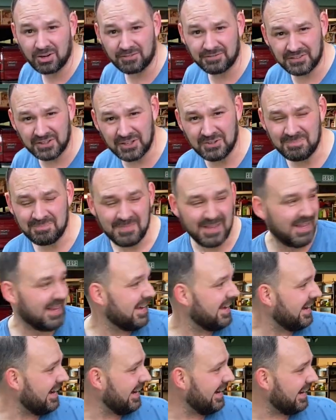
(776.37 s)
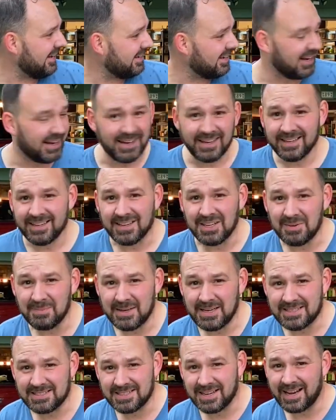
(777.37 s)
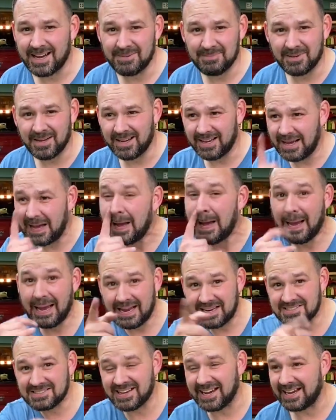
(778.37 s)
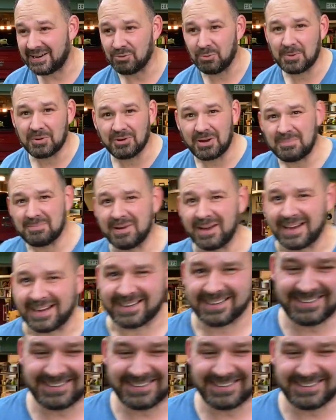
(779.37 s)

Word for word: in a few, and in the meantime, hang tight, we'll be right back.